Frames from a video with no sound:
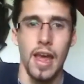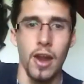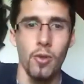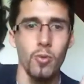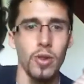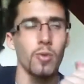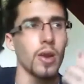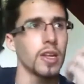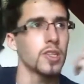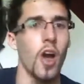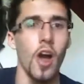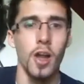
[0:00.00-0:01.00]
don't really want
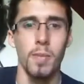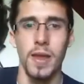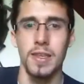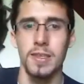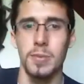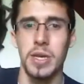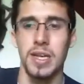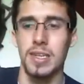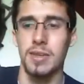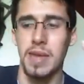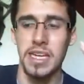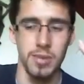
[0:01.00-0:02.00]
to talk about this because
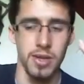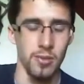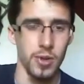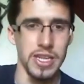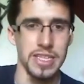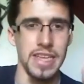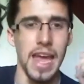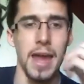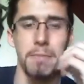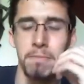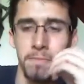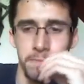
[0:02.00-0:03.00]
it makes me really
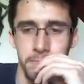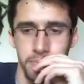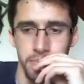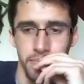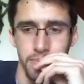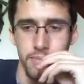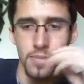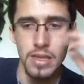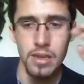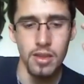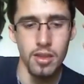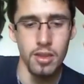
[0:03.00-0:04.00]
sad.
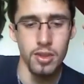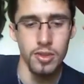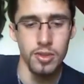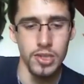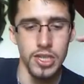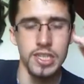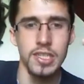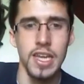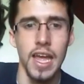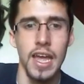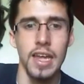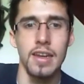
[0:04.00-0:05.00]
She
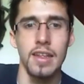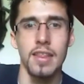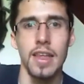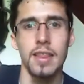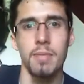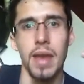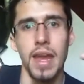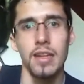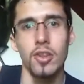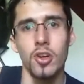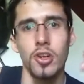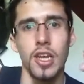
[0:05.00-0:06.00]
said that the
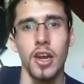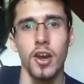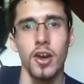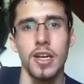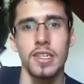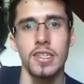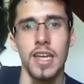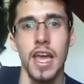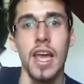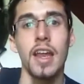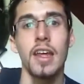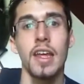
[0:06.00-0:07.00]
man looked at her and
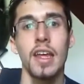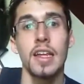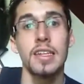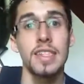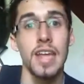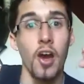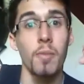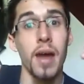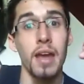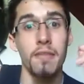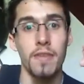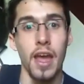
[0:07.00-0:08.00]
said, "Tell
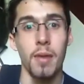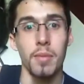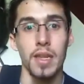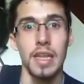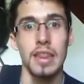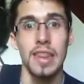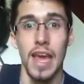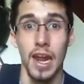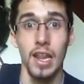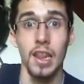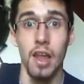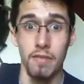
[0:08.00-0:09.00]
my family that
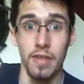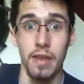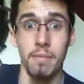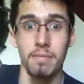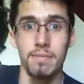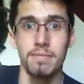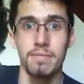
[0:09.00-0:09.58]
I love them."